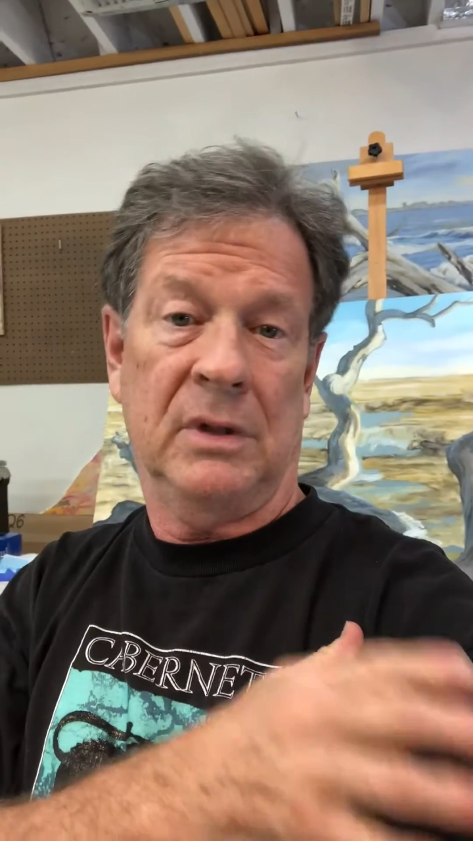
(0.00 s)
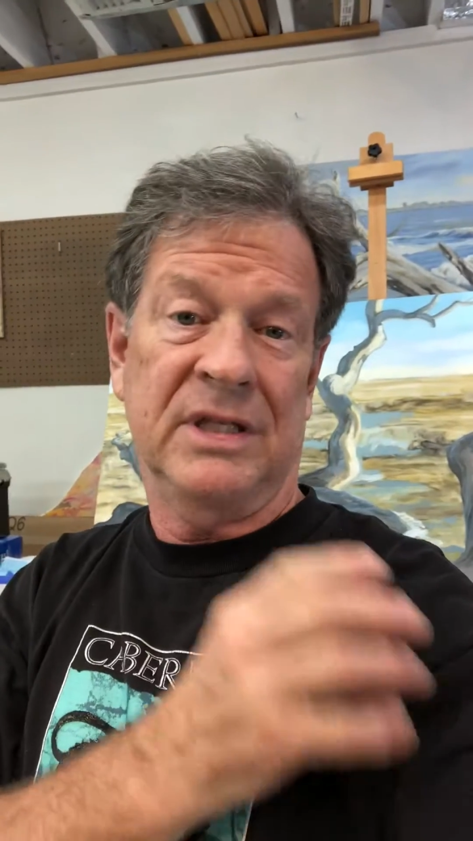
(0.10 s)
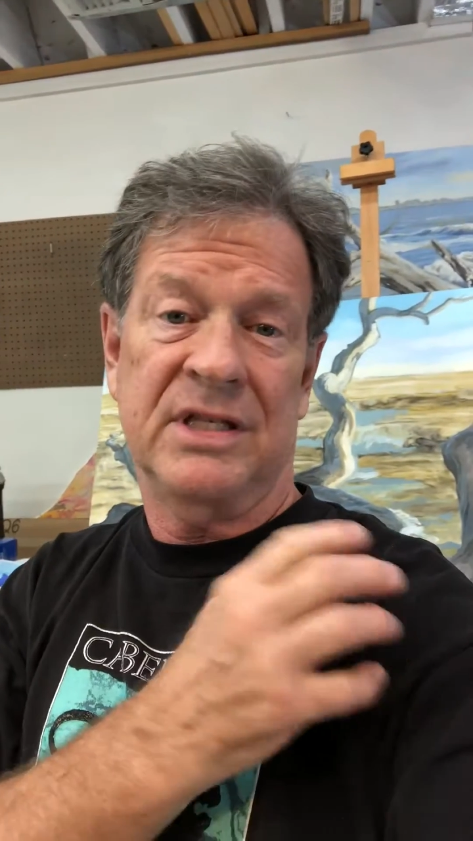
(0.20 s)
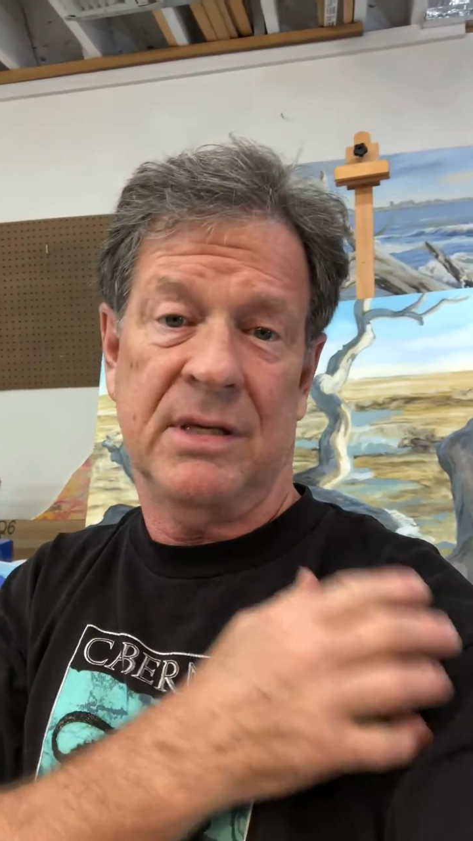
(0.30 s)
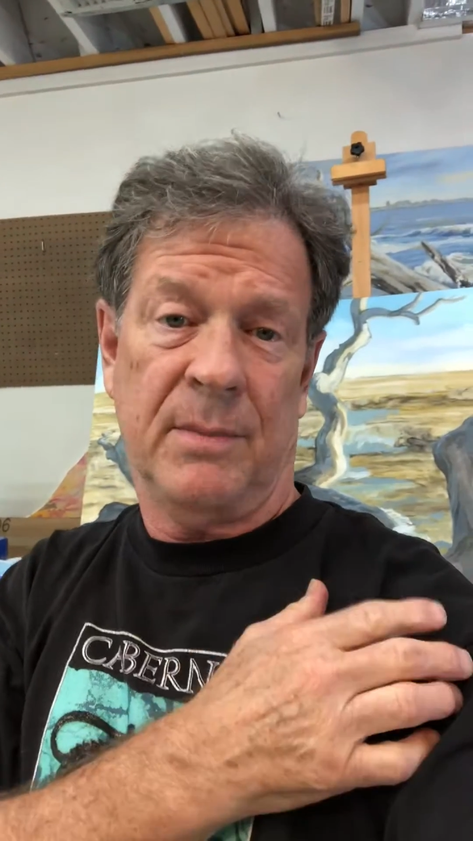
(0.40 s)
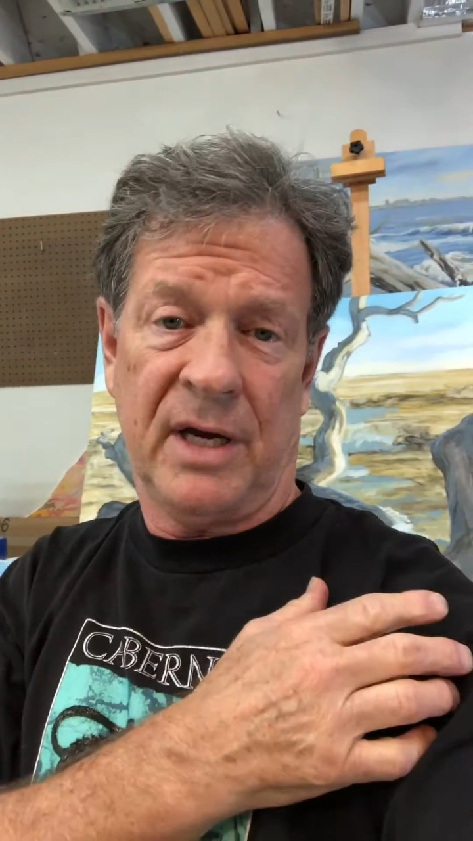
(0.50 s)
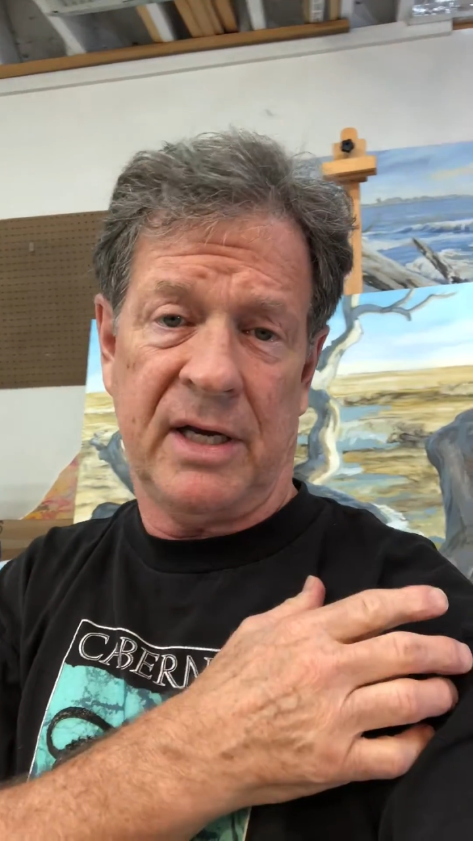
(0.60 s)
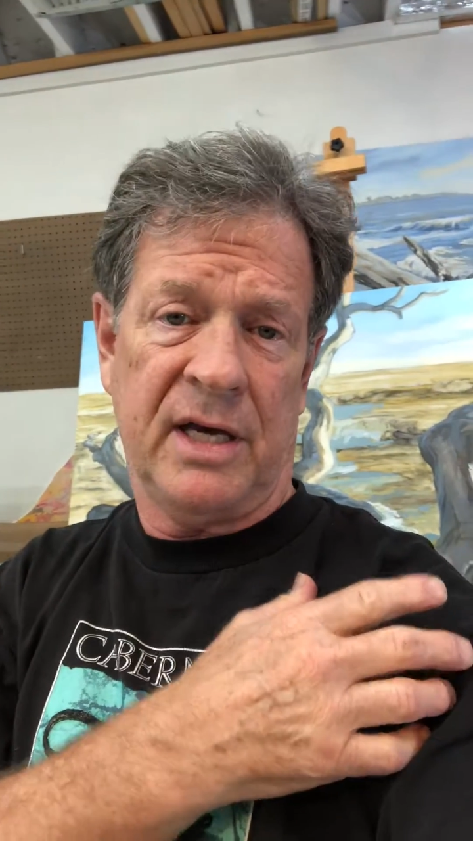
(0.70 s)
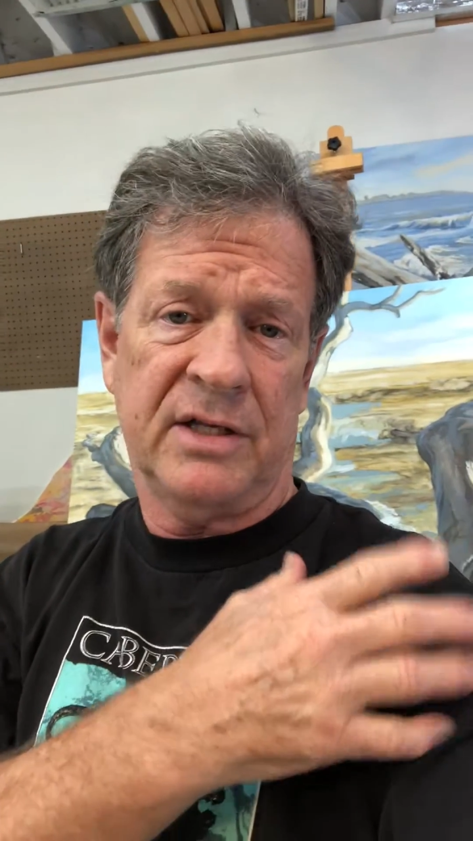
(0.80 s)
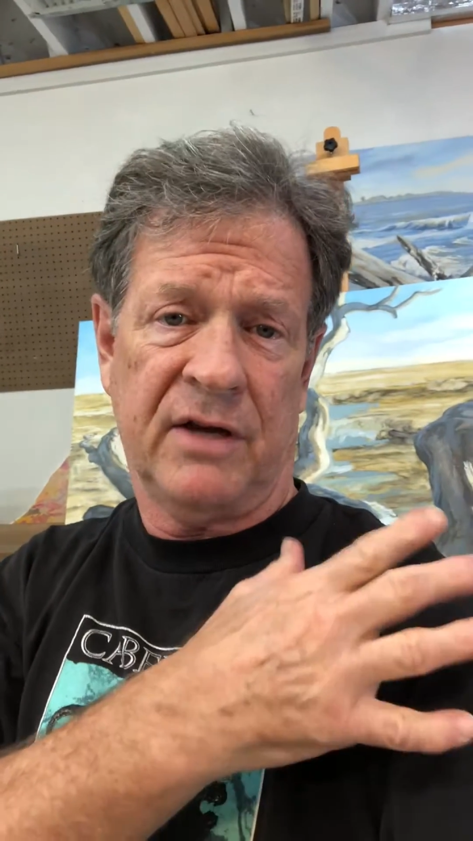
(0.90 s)
at least in my
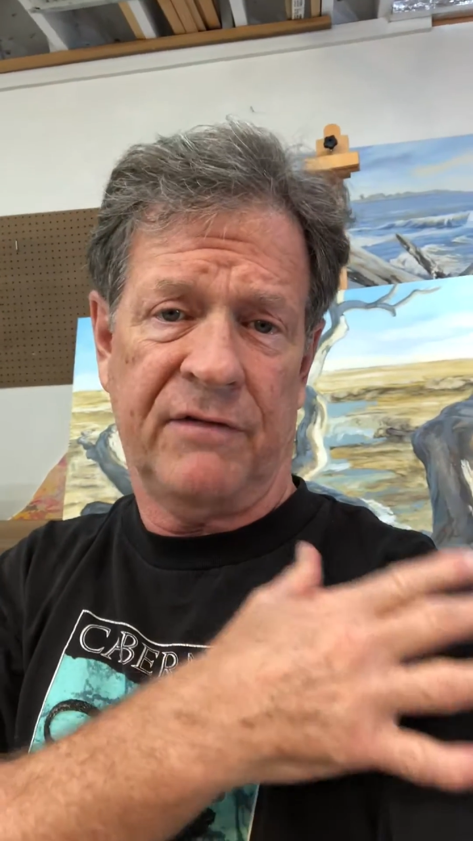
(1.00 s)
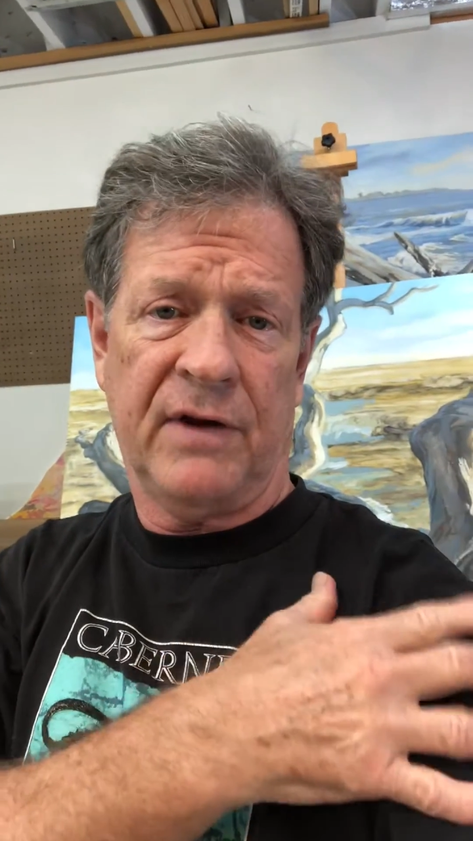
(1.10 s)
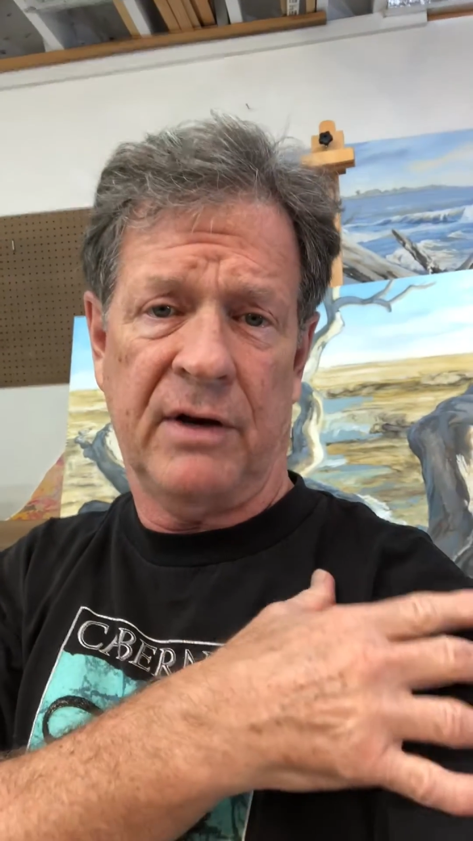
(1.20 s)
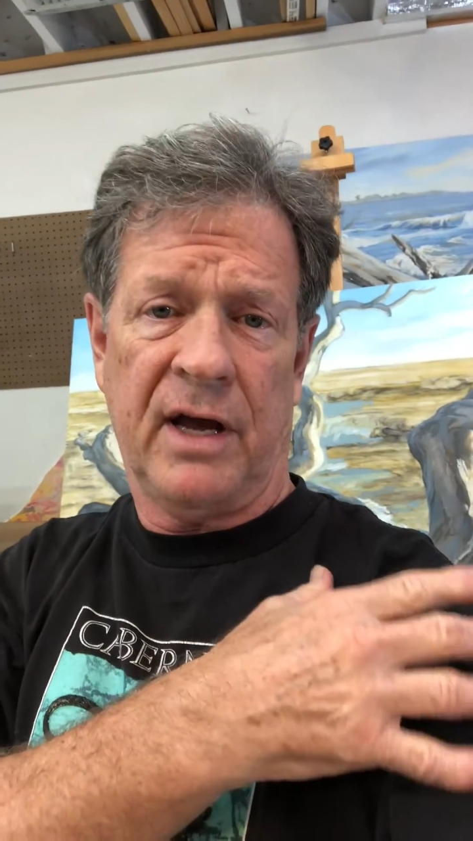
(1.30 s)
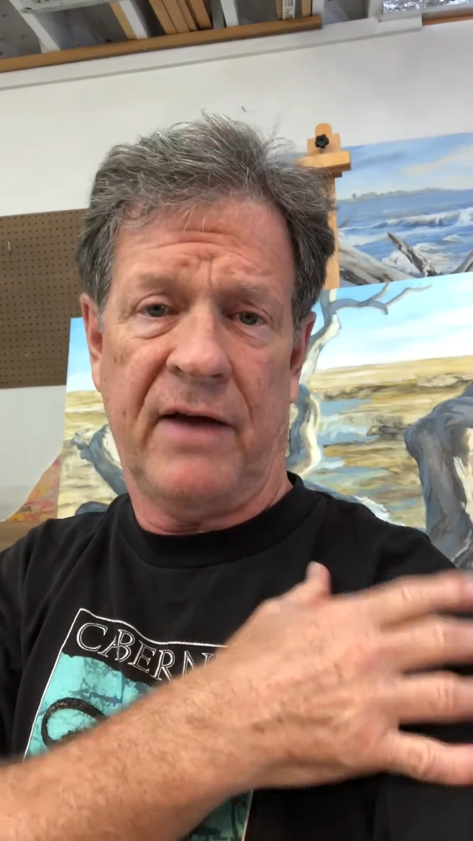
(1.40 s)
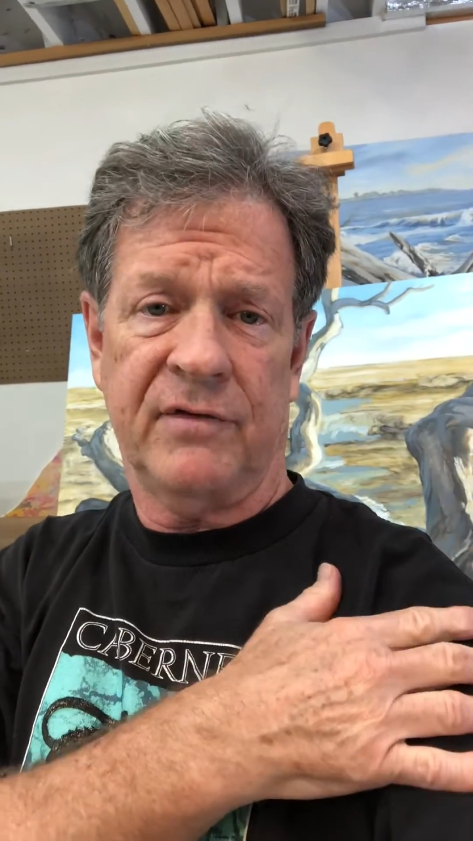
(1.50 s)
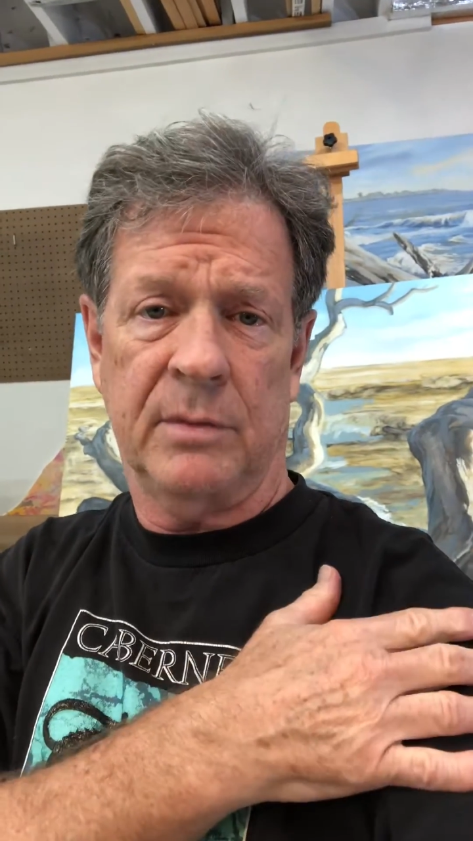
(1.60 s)
case, I've found I have